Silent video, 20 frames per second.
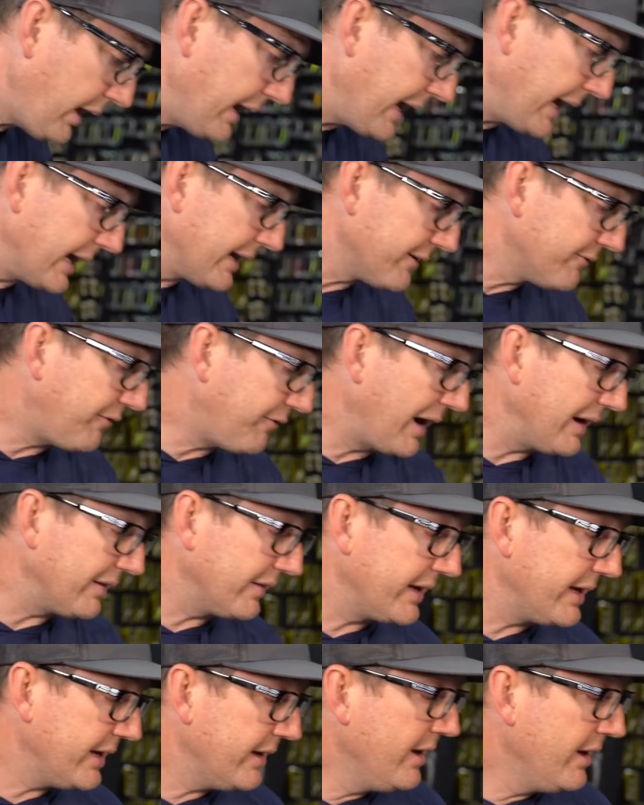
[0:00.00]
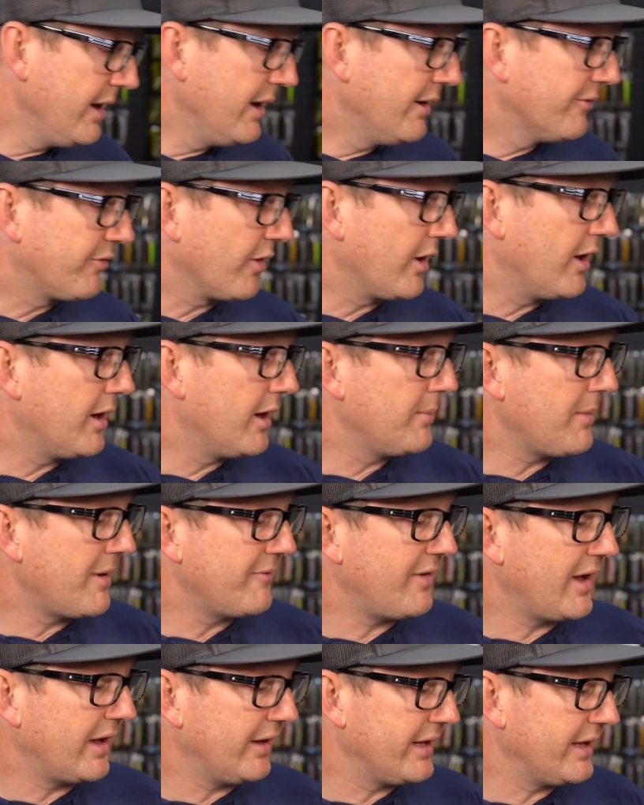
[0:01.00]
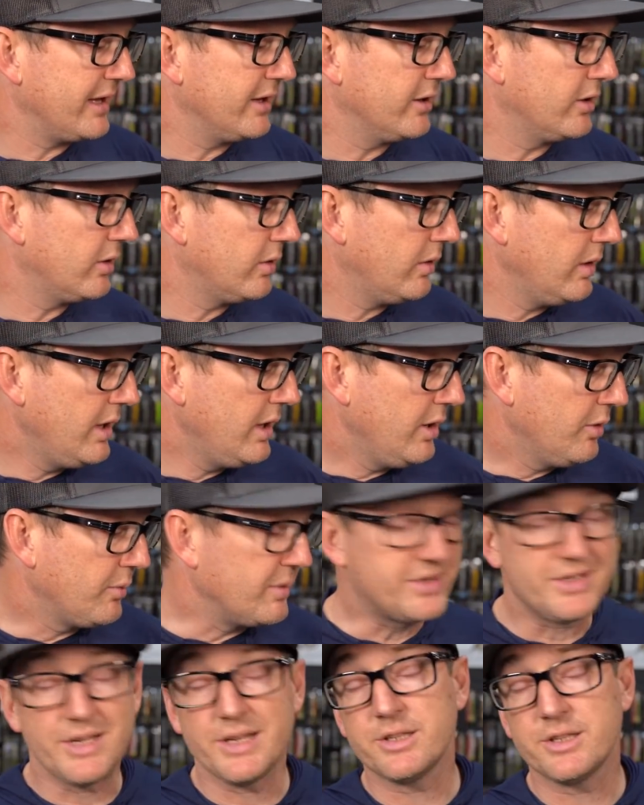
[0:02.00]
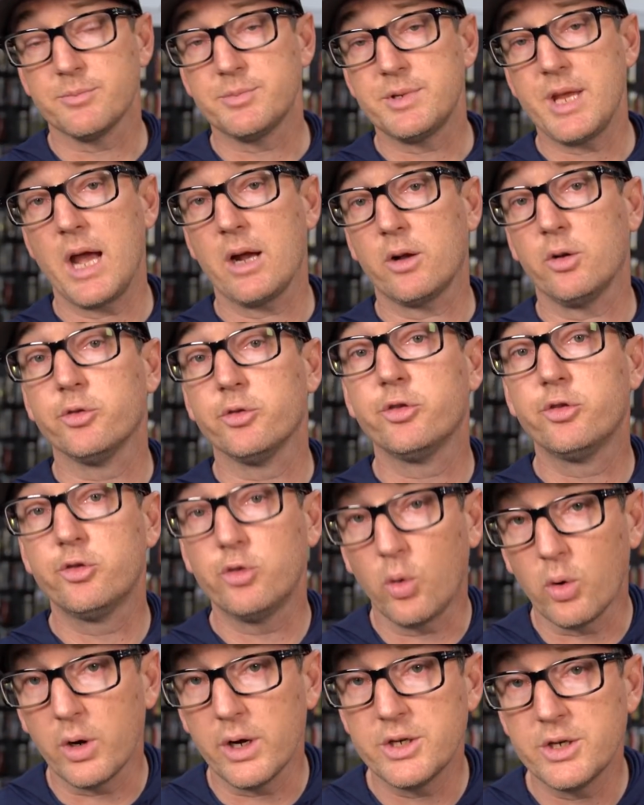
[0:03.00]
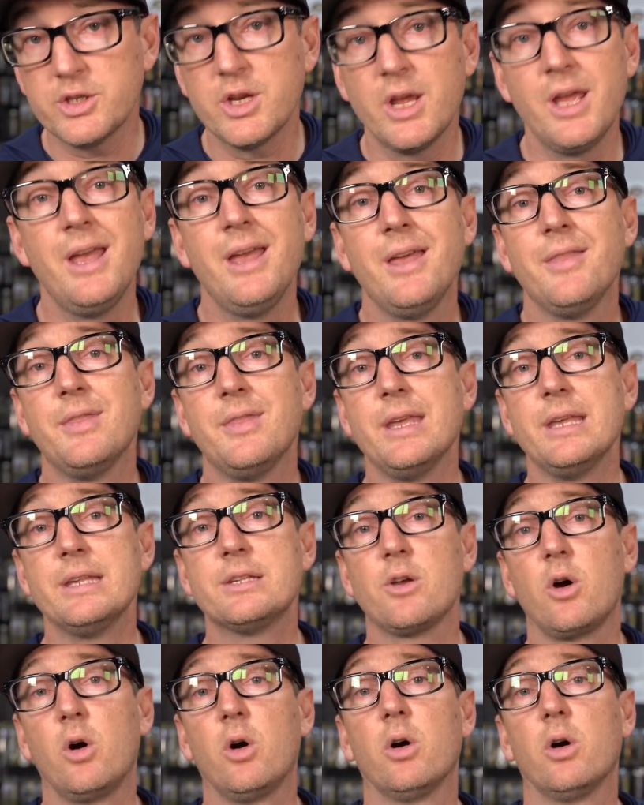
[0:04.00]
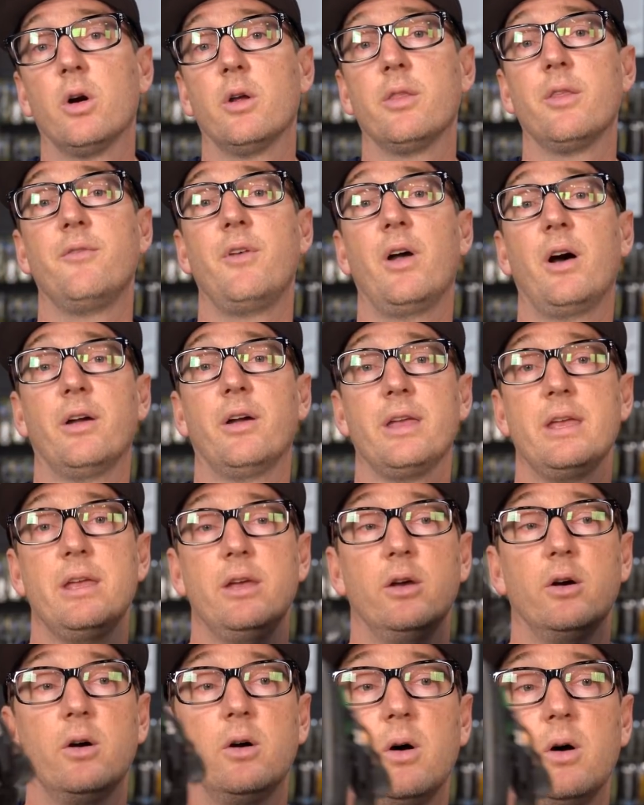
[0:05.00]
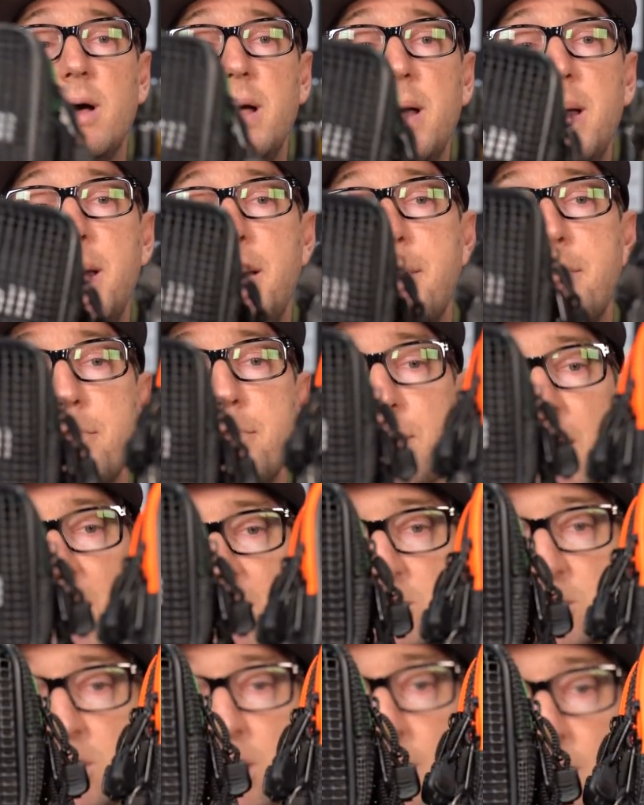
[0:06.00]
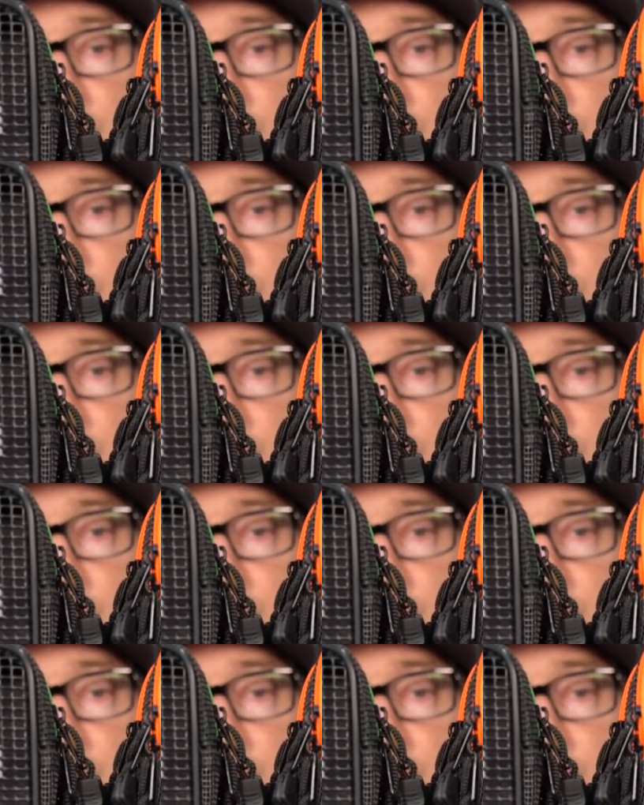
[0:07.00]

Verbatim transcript: And finally, from Valley Hill, we see some tackle storage. These are the Valley Hill mesh